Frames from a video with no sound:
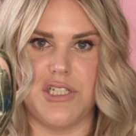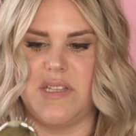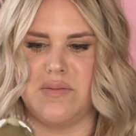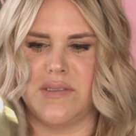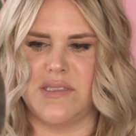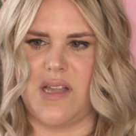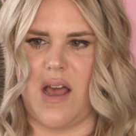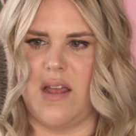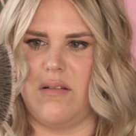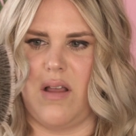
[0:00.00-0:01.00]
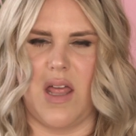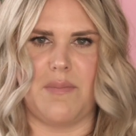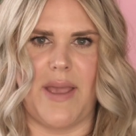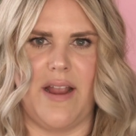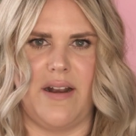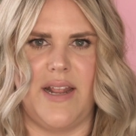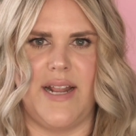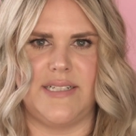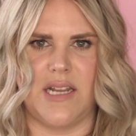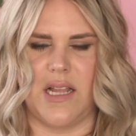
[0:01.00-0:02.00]
This one's got a lot of my hair in it and
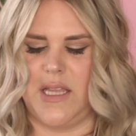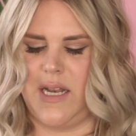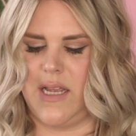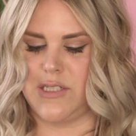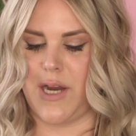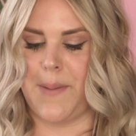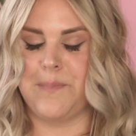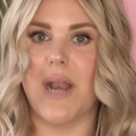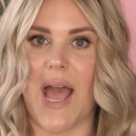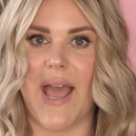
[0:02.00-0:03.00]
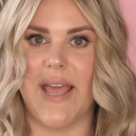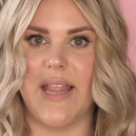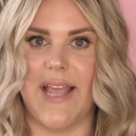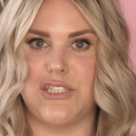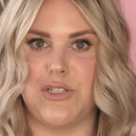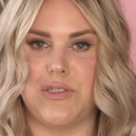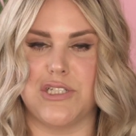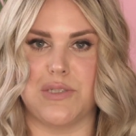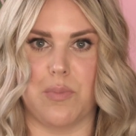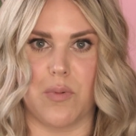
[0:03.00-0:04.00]
I didn't clean it, sorry. But I like to
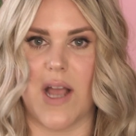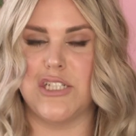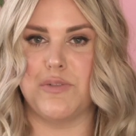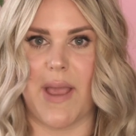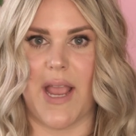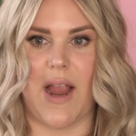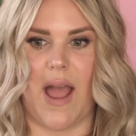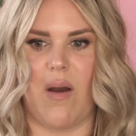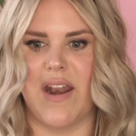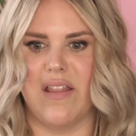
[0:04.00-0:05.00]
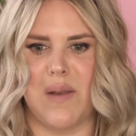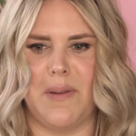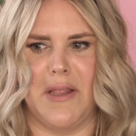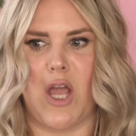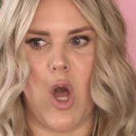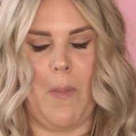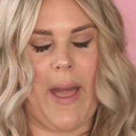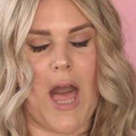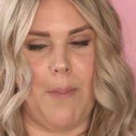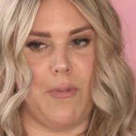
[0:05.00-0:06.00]
just brush my hair out. And a lot of people are like, oh my
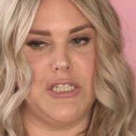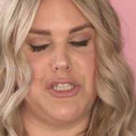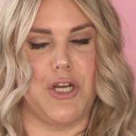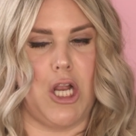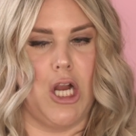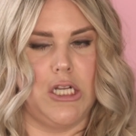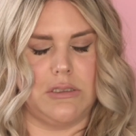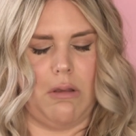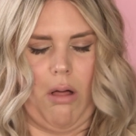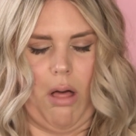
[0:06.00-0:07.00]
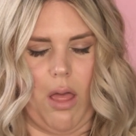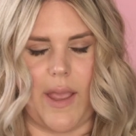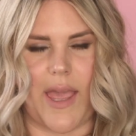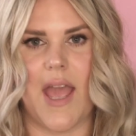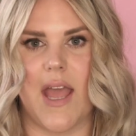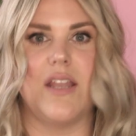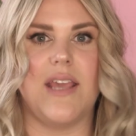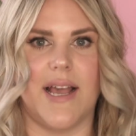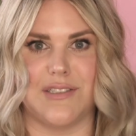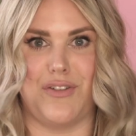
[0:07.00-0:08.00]
God, brush your curls. Ooh, I can't.
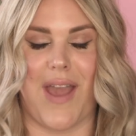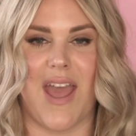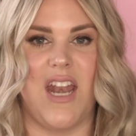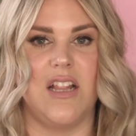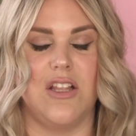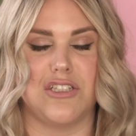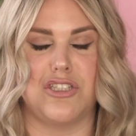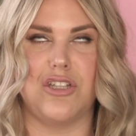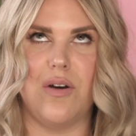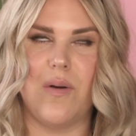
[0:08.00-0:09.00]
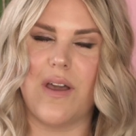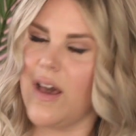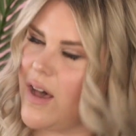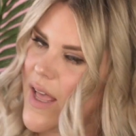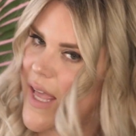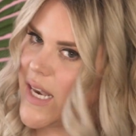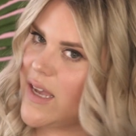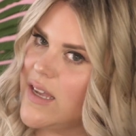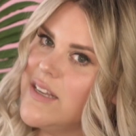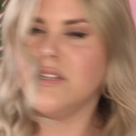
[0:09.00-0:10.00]
Yes, you can, and it looks so good.
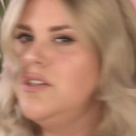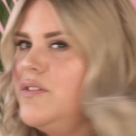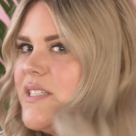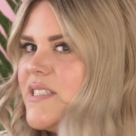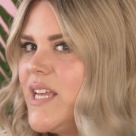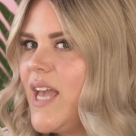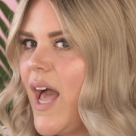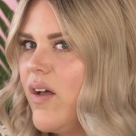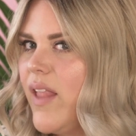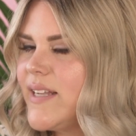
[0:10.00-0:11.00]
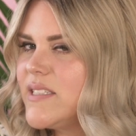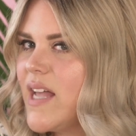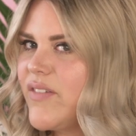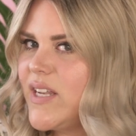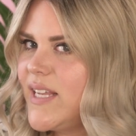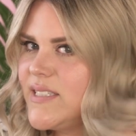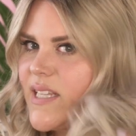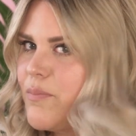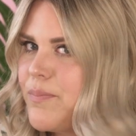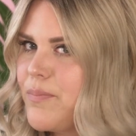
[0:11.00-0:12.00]
You just see how like 70s
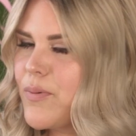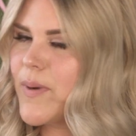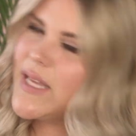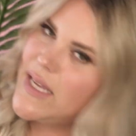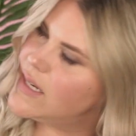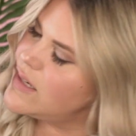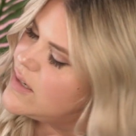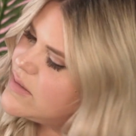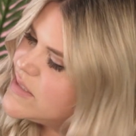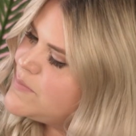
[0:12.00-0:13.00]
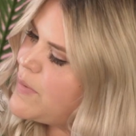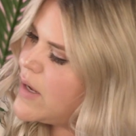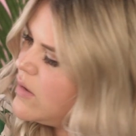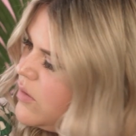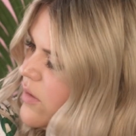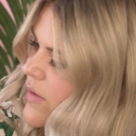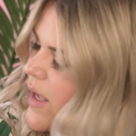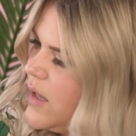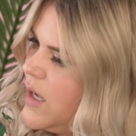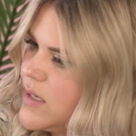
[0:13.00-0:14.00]
and pretty and spun gold
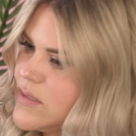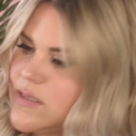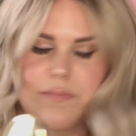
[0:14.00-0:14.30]
that looks.